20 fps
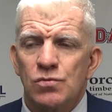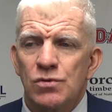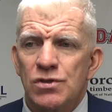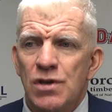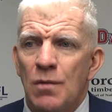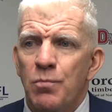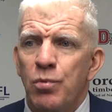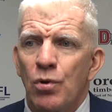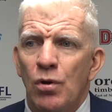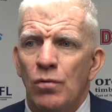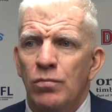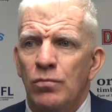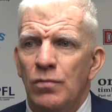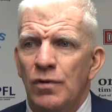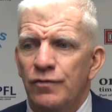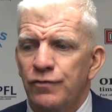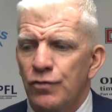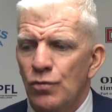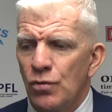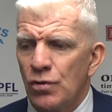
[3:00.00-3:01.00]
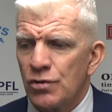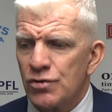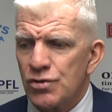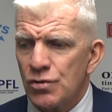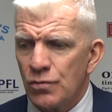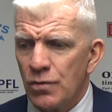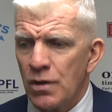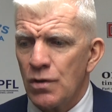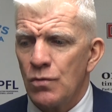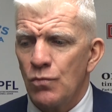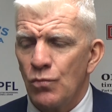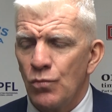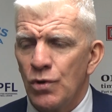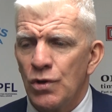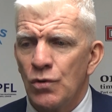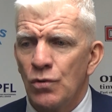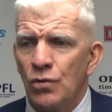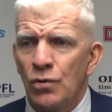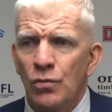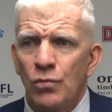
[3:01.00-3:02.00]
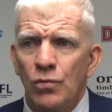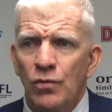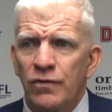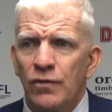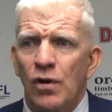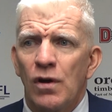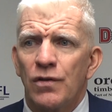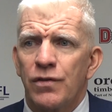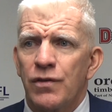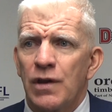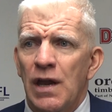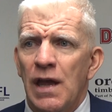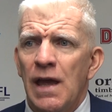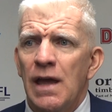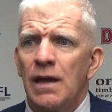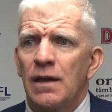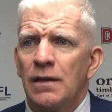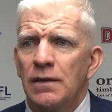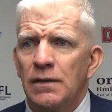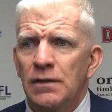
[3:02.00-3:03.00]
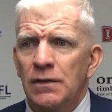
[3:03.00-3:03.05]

was a problem before. So we know that we've got a threat,